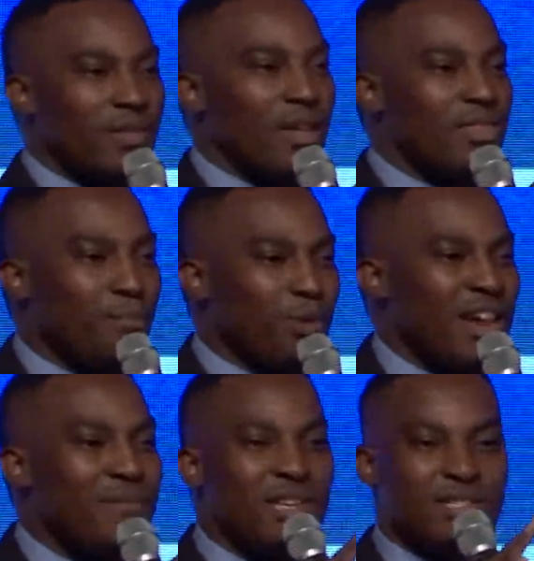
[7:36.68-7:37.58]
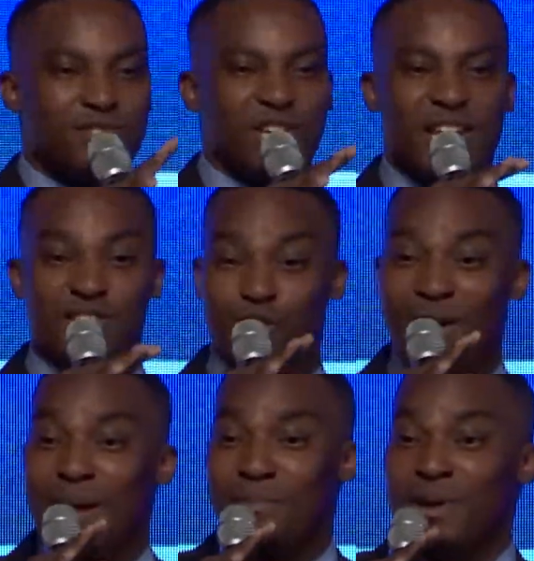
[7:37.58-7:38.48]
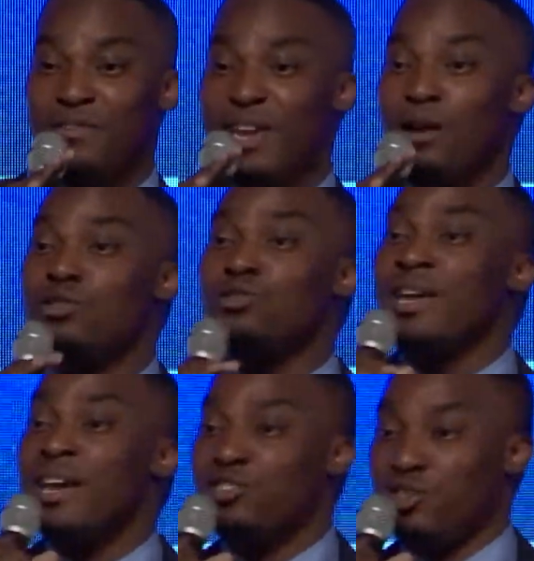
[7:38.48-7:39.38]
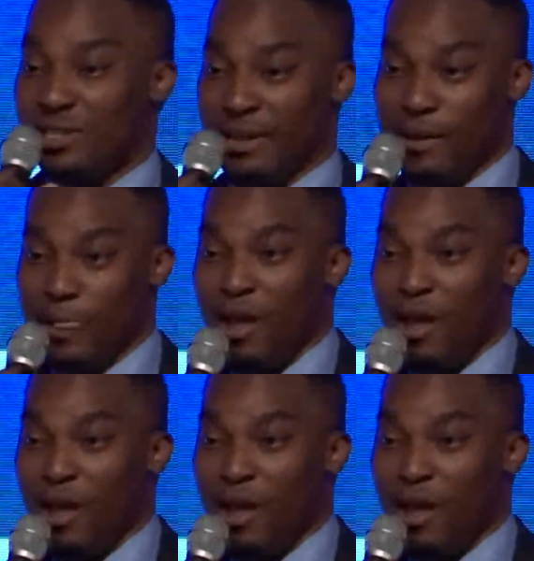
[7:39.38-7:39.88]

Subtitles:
The preeminence of change. Growing up in Mafikeng was really interesting,